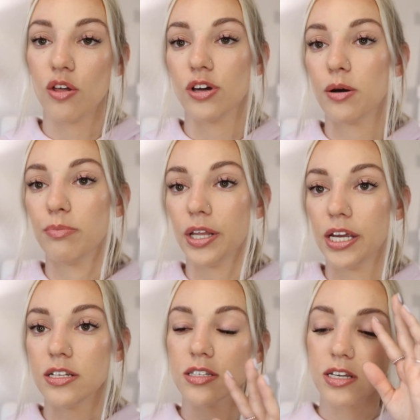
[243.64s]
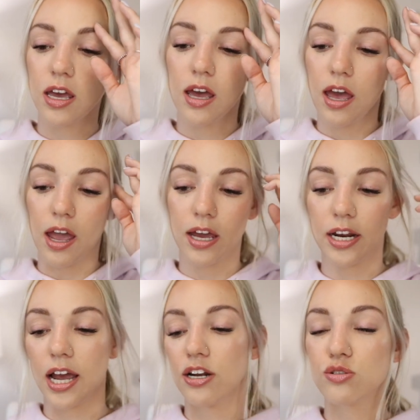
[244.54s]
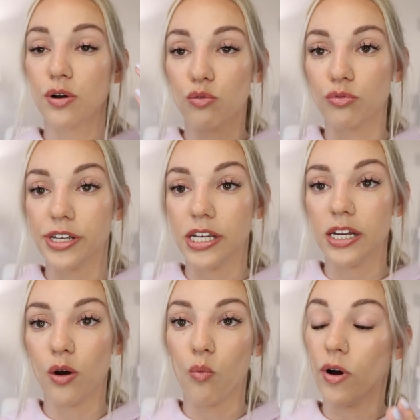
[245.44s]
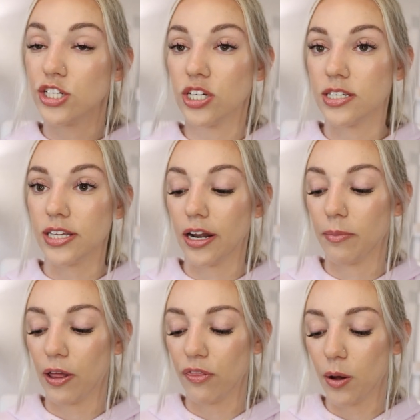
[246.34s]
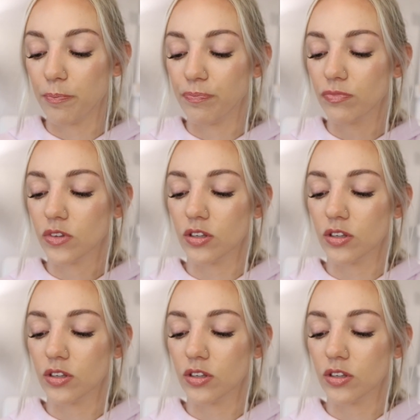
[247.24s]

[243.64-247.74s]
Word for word: all the complaints and I kind of just want to read what she said about them.